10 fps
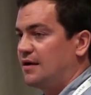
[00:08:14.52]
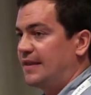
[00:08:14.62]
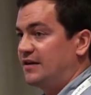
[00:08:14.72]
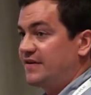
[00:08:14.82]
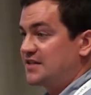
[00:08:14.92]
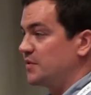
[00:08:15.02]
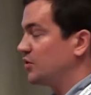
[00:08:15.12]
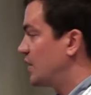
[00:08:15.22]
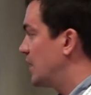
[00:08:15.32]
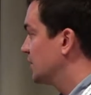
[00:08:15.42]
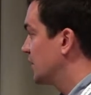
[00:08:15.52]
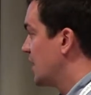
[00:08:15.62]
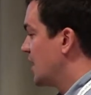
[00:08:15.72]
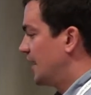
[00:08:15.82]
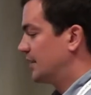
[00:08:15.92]
investment round,
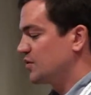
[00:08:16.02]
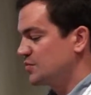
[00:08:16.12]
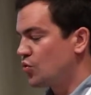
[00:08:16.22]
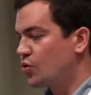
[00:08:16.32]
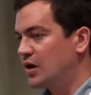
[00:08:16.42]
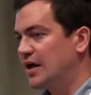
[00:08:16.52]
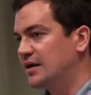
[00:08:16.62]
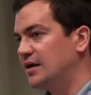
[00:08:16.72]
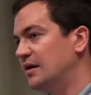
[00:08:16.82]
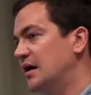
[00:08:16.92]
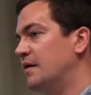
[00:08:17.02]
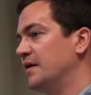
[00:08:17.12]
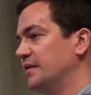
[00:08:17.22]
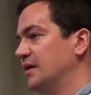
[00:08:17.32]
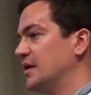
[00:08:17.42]
it was more like an
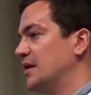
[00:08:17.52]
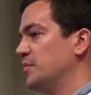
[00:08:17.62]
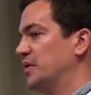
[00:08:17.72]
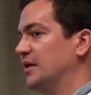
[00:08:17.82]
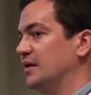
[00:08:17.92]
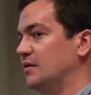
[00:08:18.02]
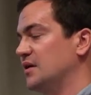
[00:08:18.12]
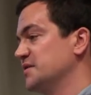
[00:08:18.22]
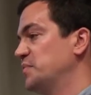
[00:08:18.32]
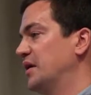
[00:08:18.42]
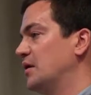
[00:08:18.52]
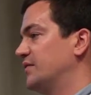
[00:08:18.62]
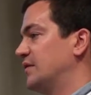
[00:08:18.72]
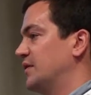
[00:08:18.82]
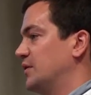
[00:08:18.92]
R&D company or a
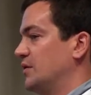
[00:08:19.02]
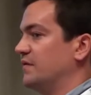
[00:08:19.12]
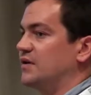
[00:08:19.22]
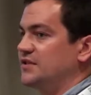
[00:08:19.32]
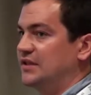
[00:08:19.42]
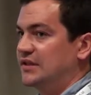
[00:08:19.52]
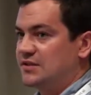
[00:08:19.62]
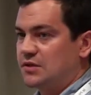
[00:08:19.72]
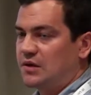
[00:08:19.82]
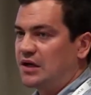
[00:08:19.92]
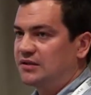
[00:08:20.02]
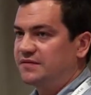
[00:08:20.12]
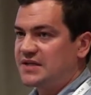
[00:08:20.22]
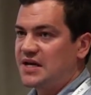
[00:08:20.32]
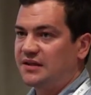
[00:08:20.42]
spin-off of a university. So a lot
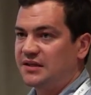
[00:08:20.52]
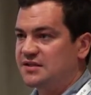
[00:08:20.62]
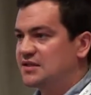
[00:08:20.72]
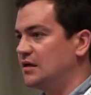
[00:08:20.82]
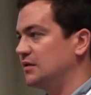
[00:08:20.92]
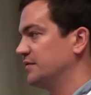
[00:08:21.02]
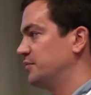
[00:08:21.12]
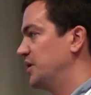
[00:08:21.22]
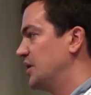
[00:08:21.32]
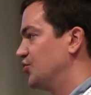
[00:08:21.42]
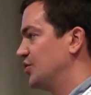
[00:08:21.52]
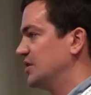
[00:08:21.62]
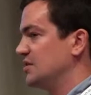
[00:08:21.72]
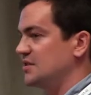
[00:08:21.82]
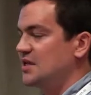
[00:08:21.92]
of scientists, a lot of
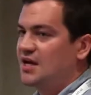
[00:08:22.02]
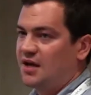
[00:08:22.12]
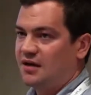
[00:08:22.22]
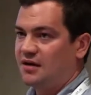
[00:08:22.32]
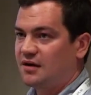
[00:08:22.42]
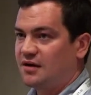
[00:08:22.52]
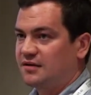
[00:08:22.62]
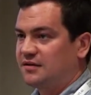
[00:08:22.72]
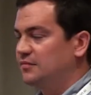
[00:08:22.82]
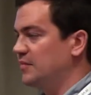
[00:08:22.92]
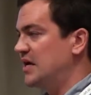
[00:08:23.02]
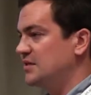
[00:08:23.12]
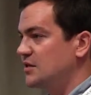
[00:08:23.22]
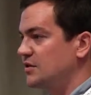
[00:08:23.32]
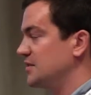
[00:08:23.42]
PhDs,
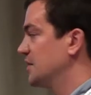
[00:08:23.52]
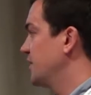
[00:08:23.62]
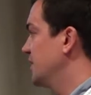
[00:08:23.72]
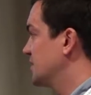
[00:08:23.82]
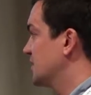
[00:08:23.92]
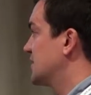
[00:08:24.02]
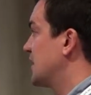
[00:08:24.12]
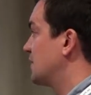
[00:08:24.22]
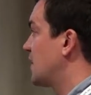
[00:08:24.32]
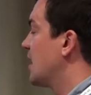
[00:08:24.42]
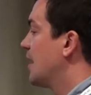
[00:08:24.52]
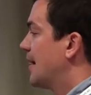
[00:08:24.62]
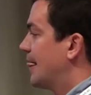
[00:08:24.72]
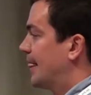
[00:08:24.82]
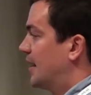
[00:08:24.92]
master's degrees, etc.
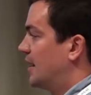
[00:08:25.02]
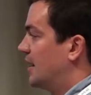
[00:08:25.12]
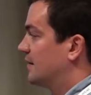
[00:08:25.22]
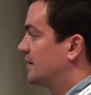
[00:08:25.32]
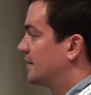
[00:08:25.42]
And